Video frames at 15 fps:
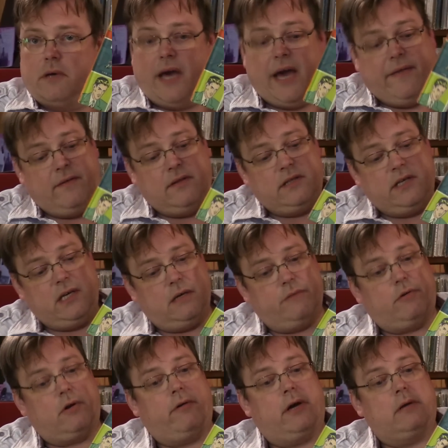and The League
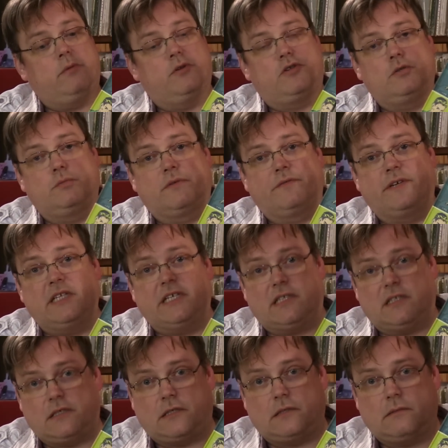of Regrettable
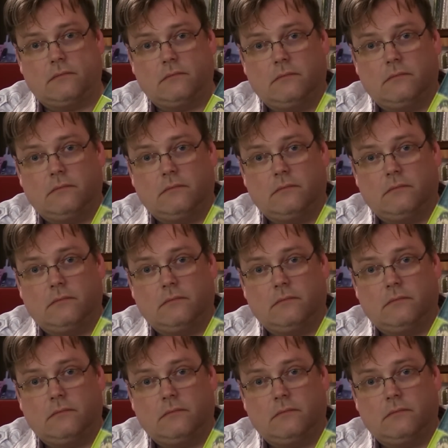Supervillains.